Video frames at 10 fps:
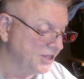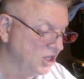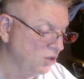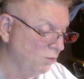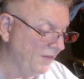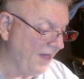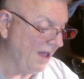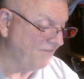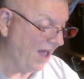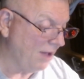When they
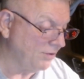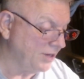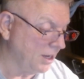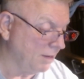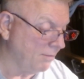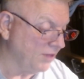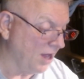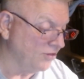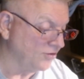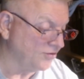had found him on the
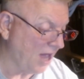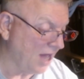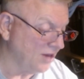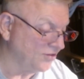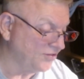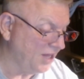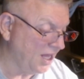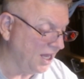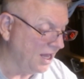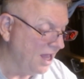other side of the
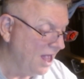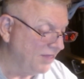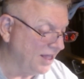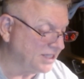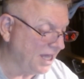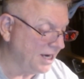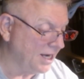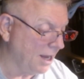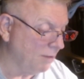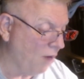sea, they said
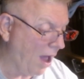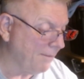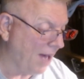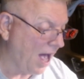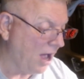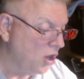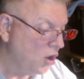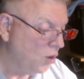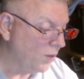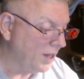unto him, Rabbi,
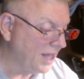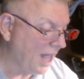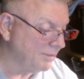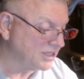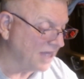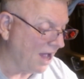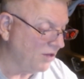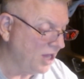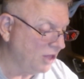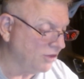when camest thou
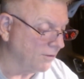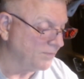hither?